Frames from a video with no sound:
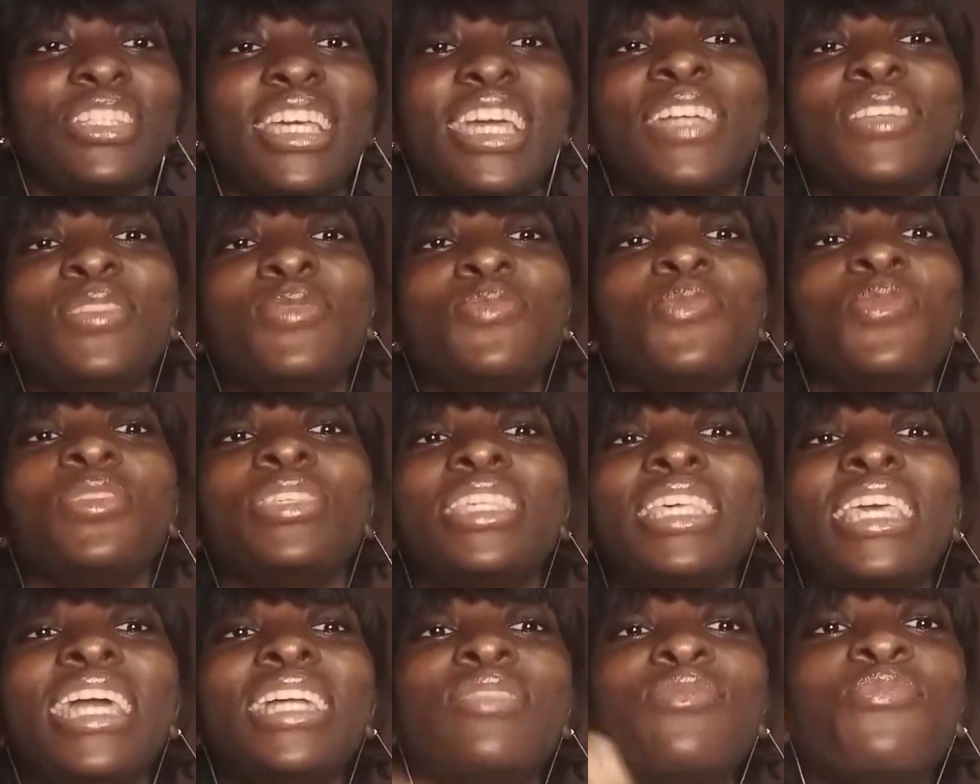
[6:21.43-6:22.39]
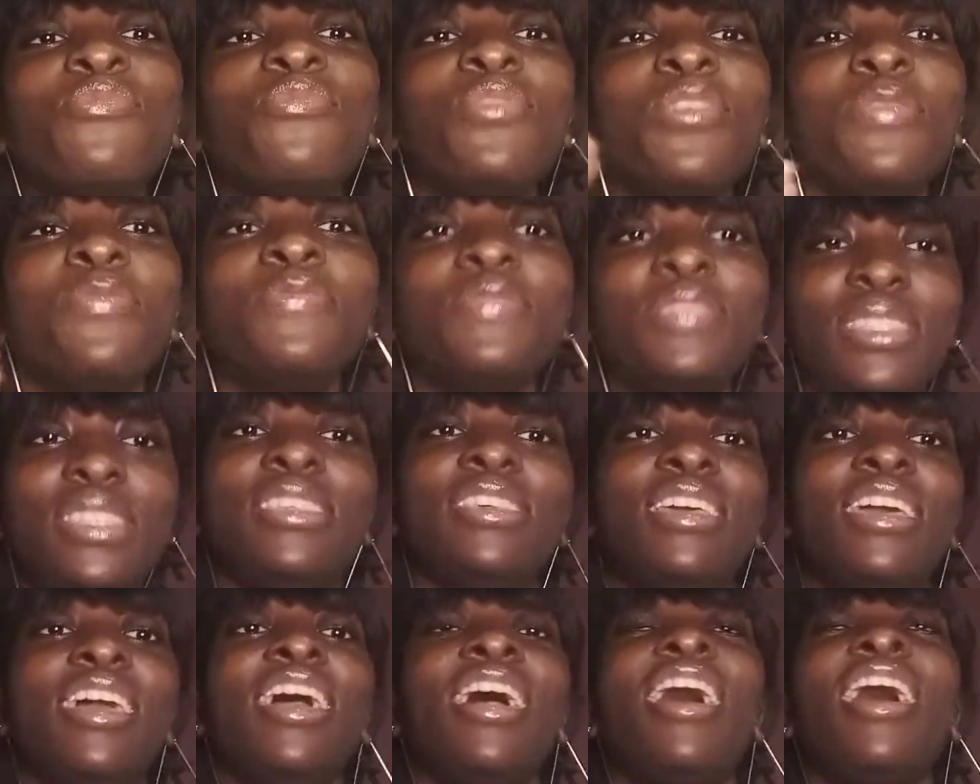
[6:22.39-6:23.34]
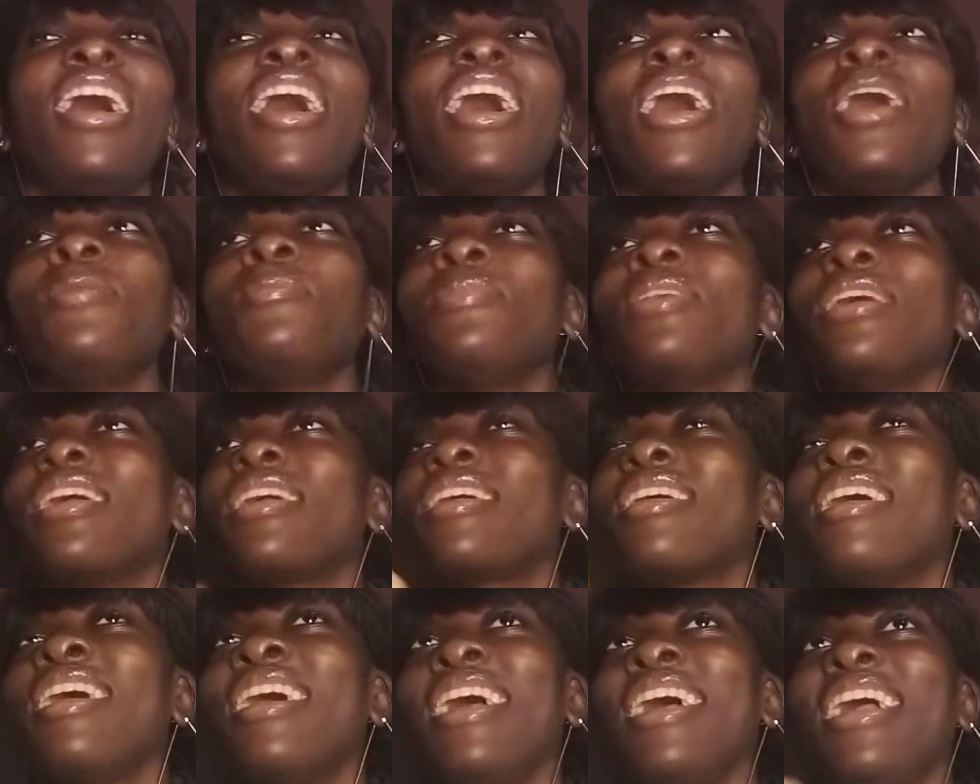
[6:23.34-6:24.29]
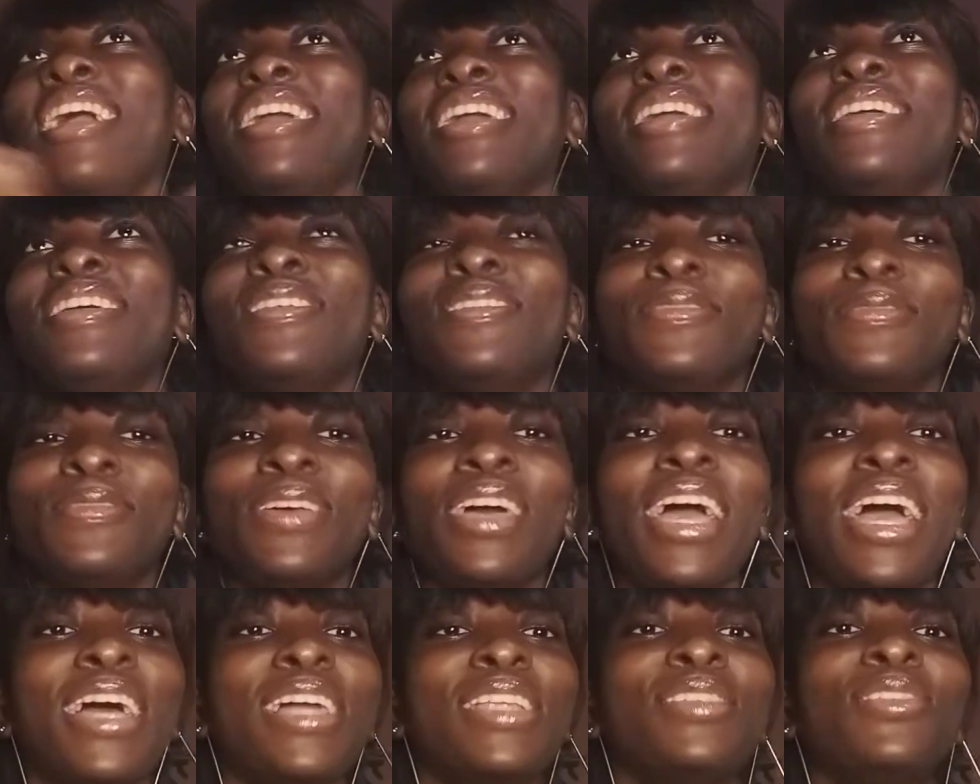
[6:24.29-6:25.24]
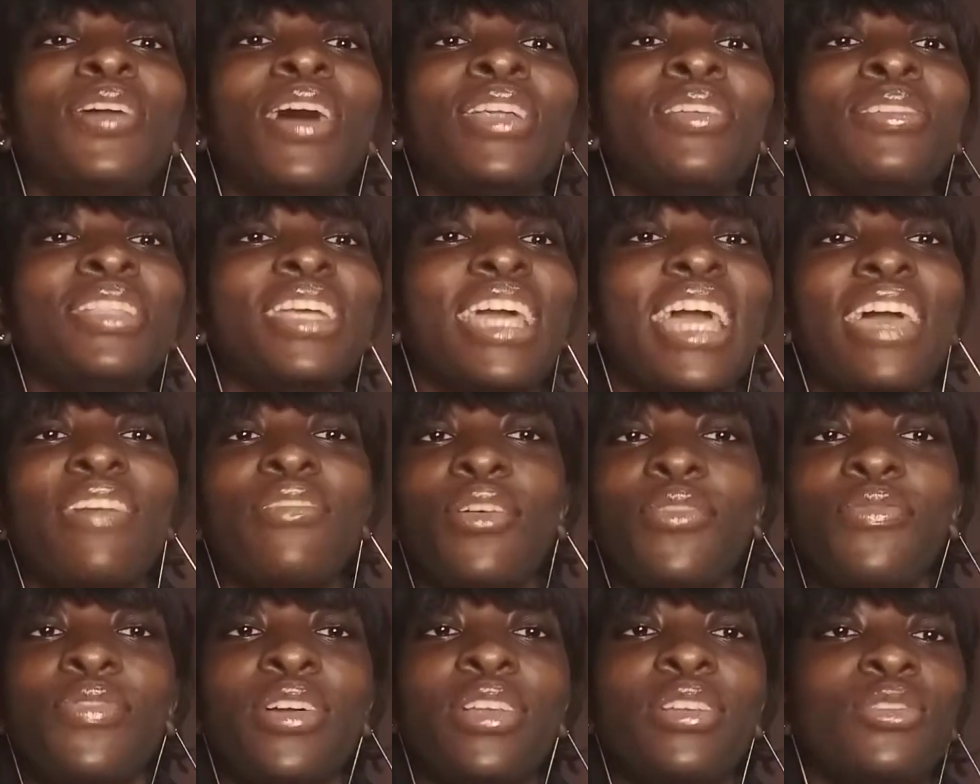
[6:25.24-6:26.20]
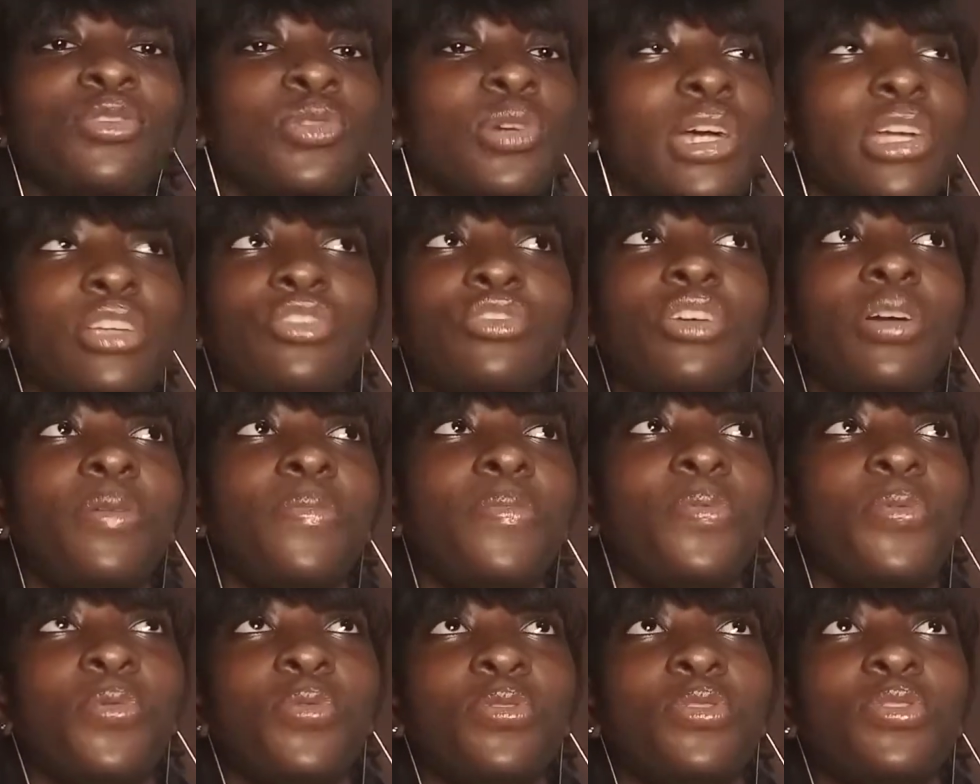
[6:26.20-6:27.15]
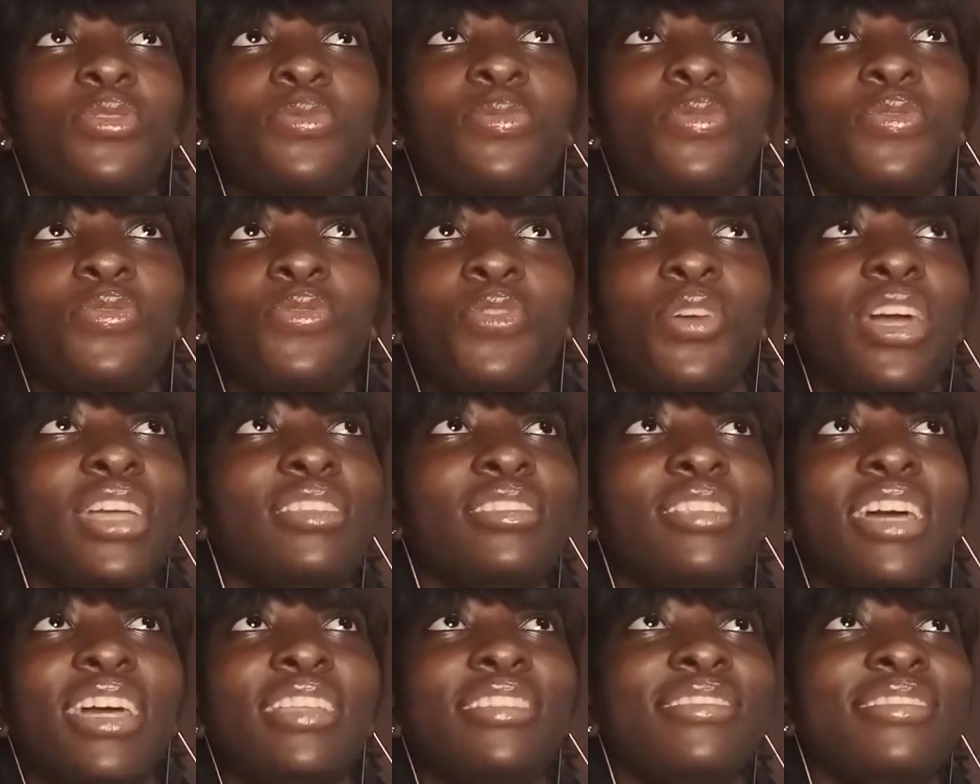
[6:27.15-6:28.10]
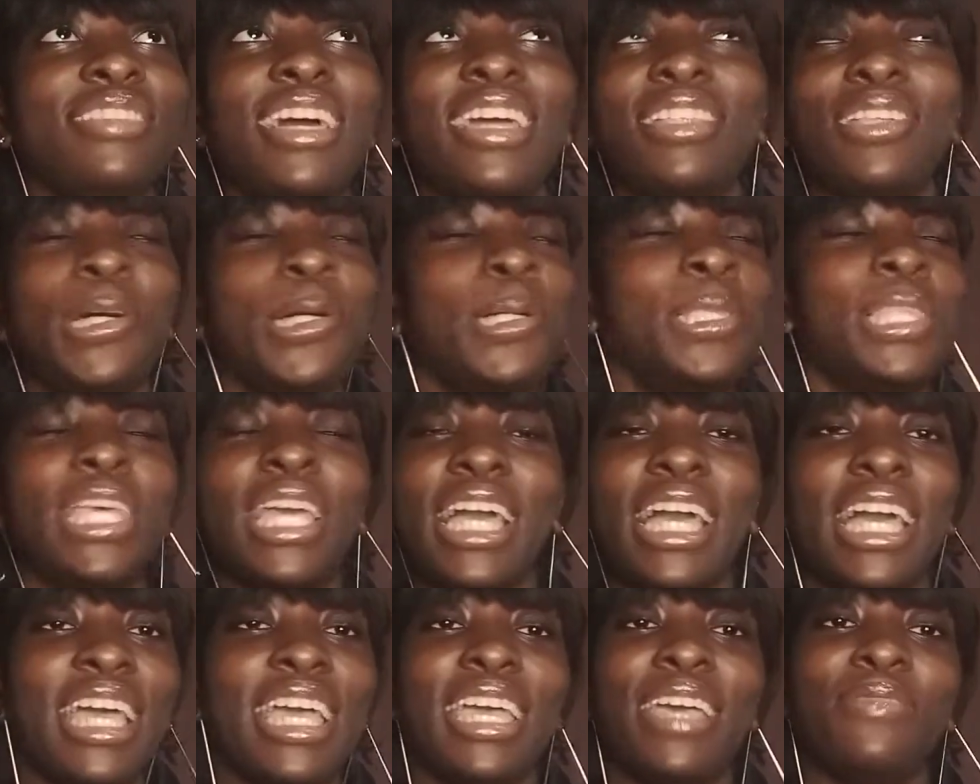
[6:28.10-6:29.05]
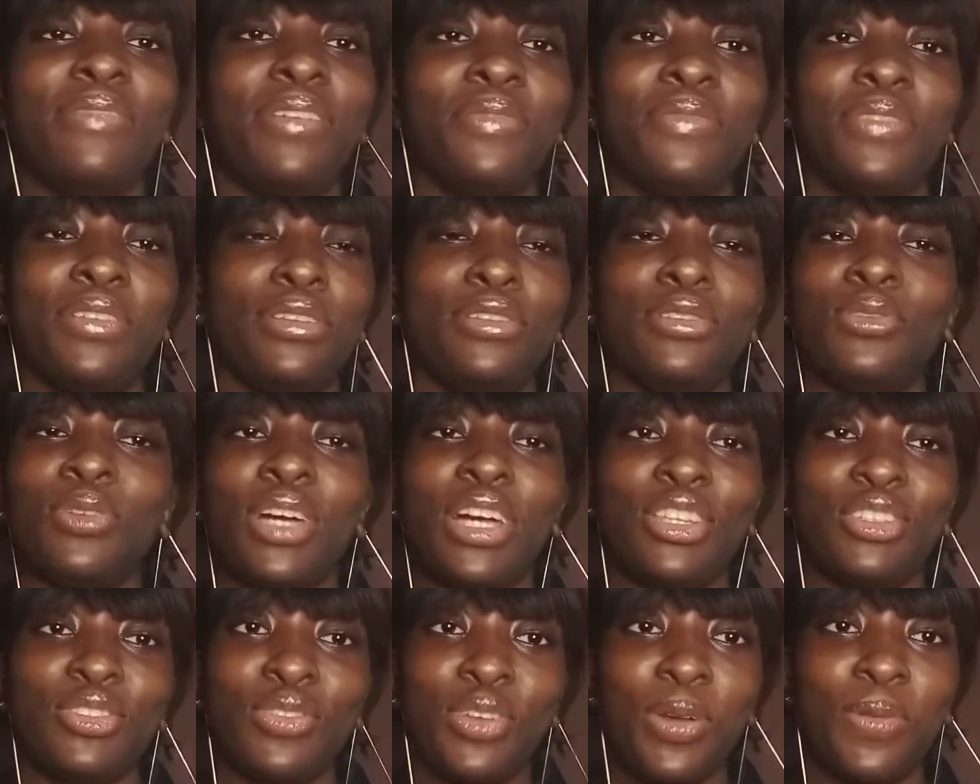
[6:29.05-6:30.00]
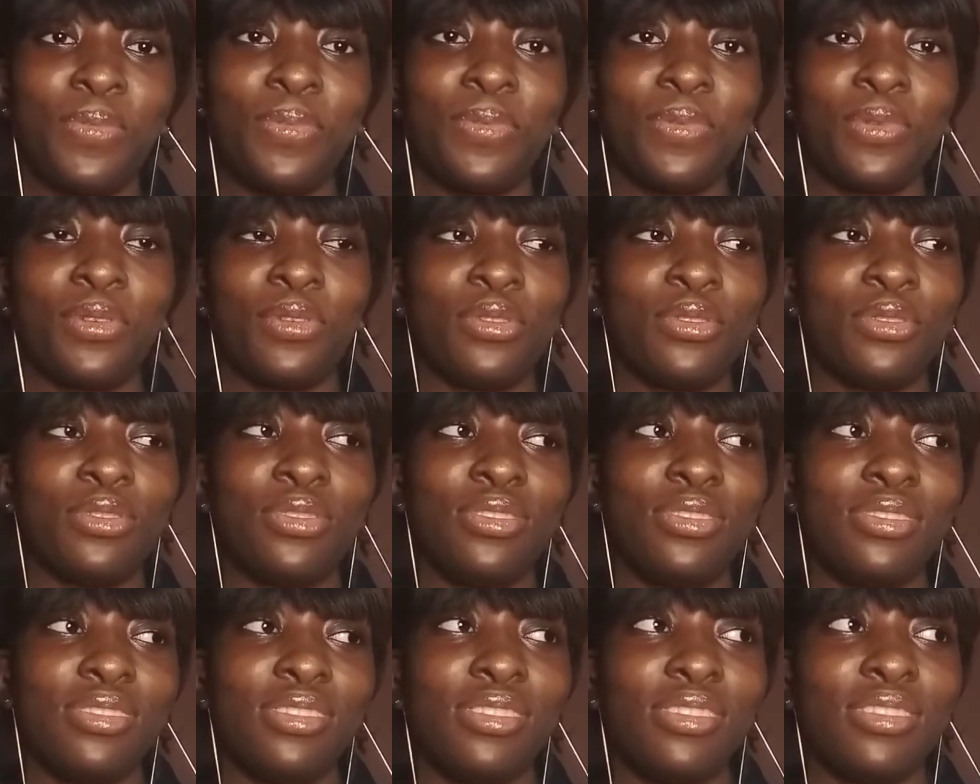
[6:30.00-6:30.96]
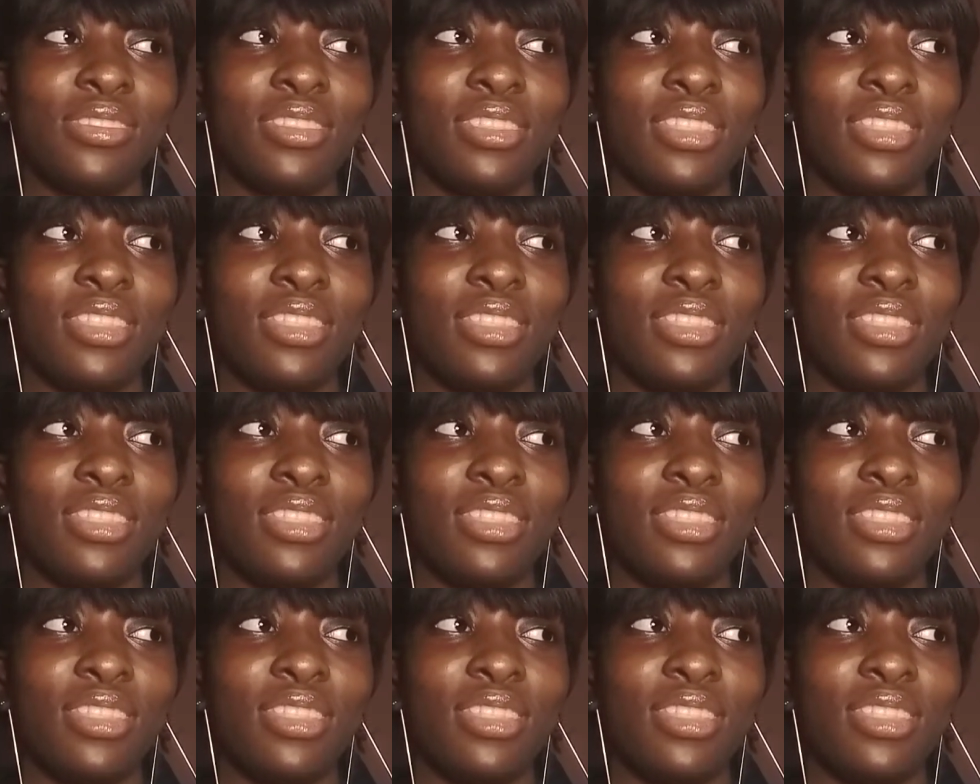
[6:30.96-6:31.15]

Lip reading: child, you must get 50. I'm like, hey, good. Though I don't think I ever fell into her trap once before. I don't think I ever fell into her trap, because